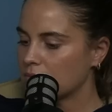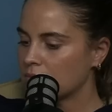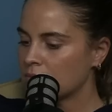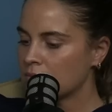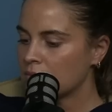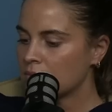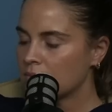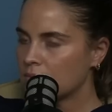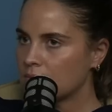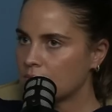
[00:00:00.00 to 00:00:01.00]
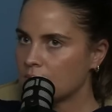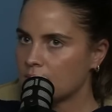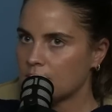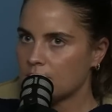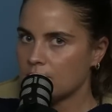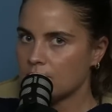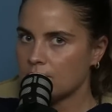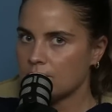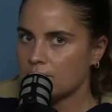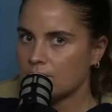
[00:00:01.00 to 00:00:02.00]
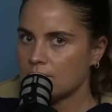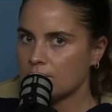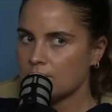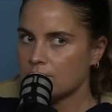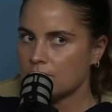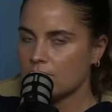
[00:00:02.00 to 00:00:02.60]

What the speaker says: (no one is talking)